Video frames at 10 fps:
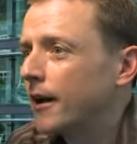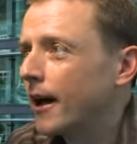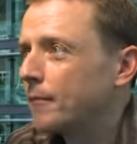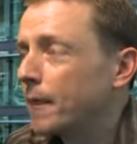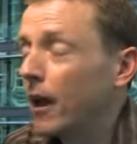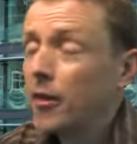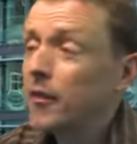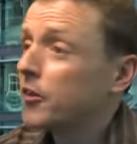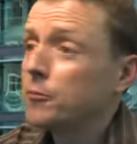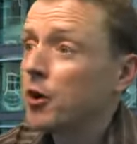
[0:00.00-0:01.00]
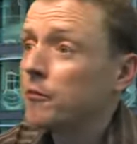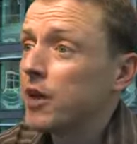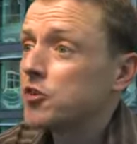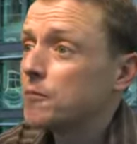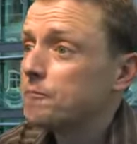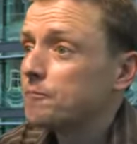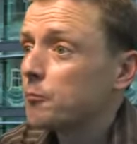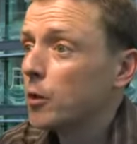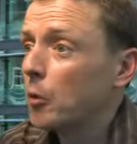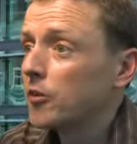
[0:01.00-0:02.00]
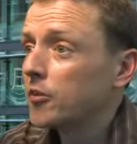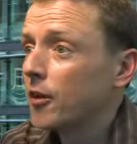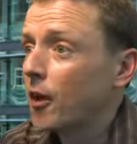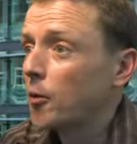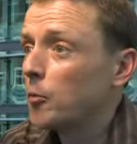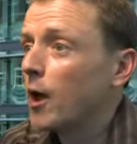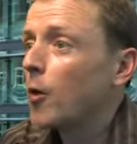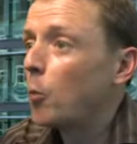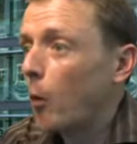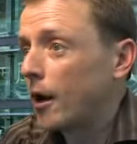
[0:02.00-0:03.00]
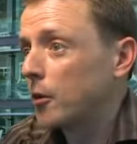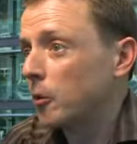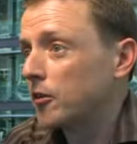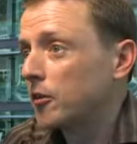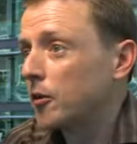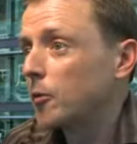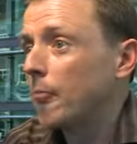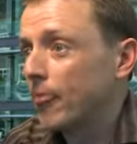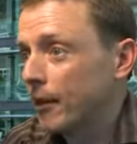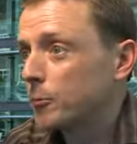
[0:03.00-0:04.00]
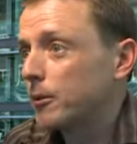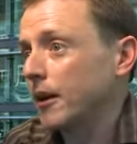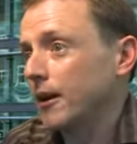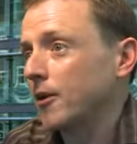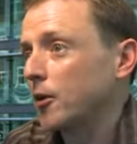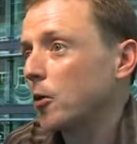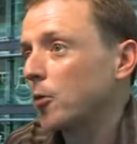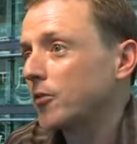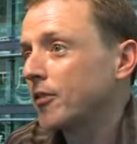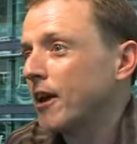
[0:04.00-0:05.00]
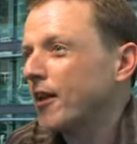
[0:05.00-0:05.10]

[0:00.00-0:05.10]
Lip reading: And the other thing is motivation. We want to know why you want to do this particular course.